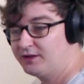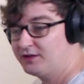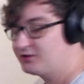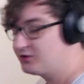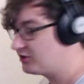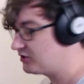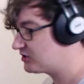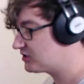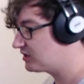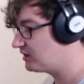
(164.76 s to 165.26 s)

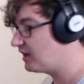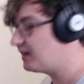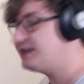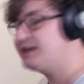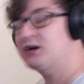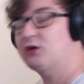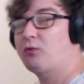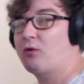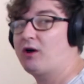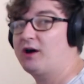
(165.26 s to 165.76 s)
So just
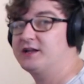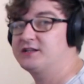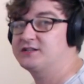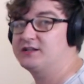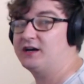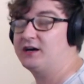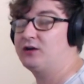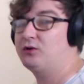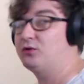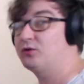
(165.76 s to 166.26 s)
slightly
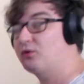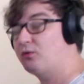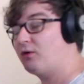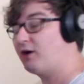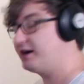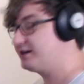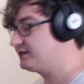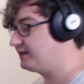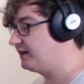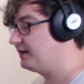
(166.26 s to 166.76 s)
quieter
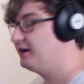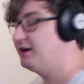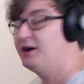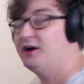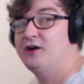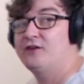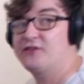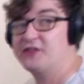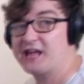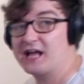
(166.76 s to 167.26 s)

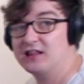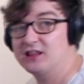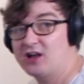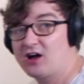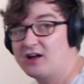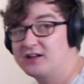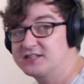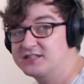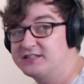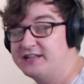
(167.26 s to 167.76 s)
for that
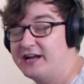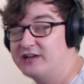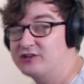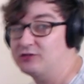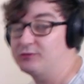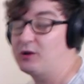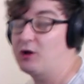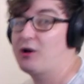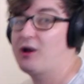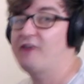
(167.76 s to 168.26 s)
last snare
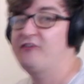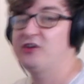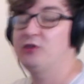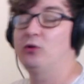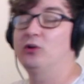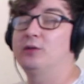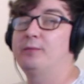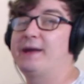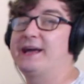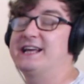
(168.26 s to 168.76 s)
drum note if you
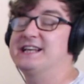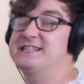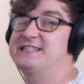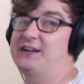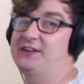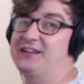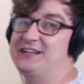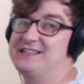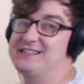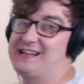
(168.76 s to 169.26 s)
want to make it
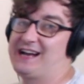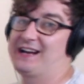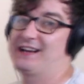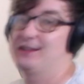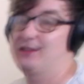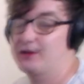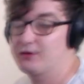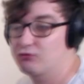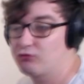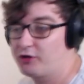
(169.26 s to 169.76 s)
sound
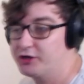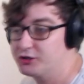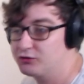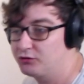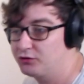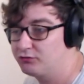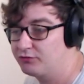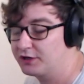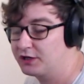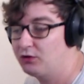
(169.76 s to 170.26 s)
exactly like Roger
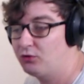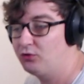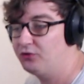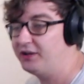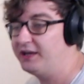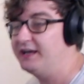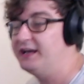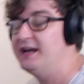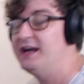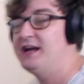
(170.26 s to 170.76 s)
on the
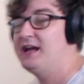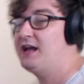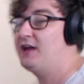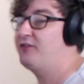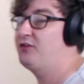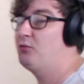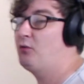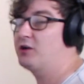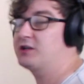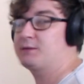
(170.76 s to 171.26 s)
recording.
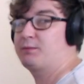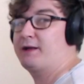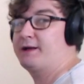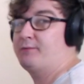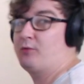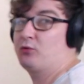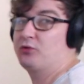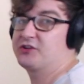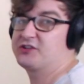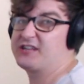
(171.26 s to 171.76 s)
If you wanted to play
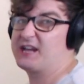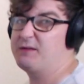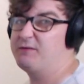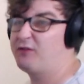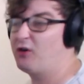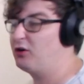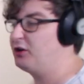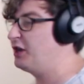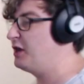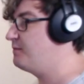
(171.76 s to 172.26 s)
more the same
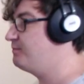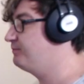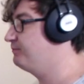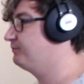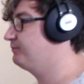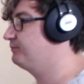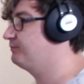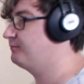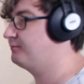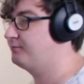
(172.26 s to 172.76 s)
volume,
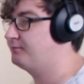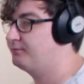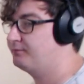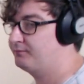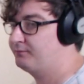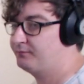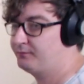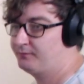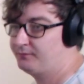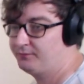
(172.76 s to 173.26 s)

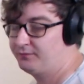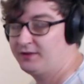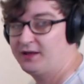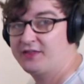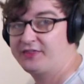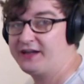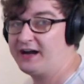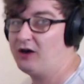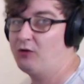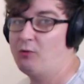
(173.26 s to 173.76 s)

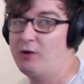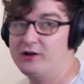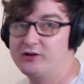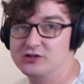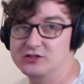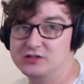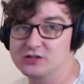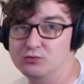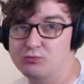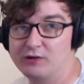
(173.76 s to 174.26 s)
that'll work
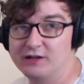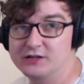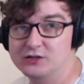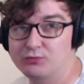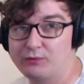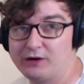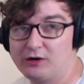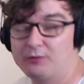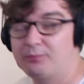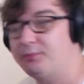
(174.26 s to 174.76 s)
just as
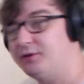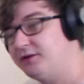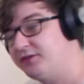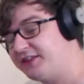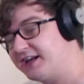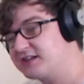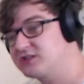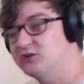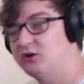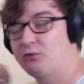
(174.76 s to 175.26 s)
well, but
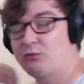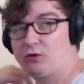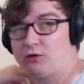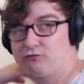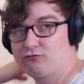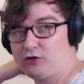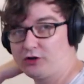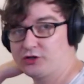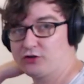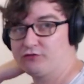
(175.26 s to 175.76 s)
that's not
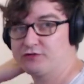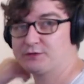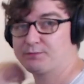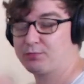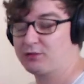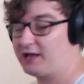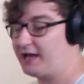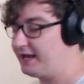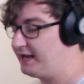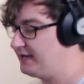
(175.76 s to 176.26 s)
what Roger was
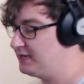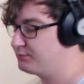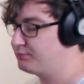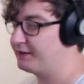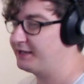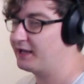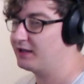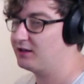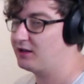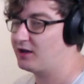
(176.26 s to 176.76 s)
playing. He's
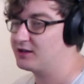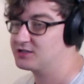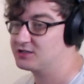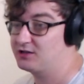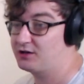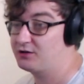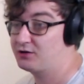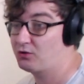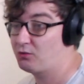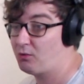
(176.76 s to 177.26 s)
playing that last
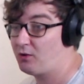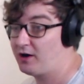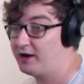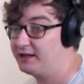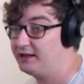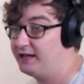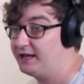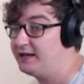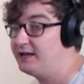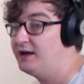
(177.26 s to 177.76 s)
note
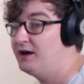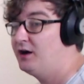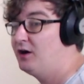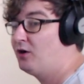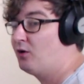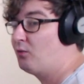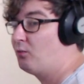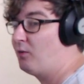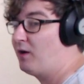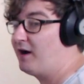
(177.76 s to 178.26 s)
quietly.
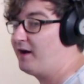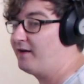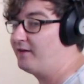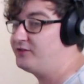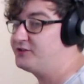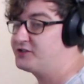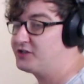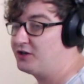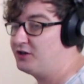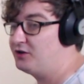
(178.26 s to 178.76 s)

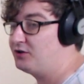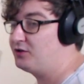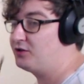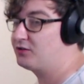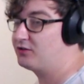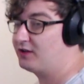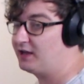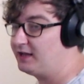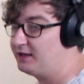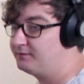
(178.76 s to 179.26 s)
1, 2,
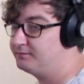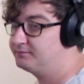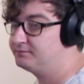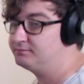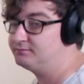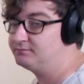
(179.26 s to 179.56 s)
3.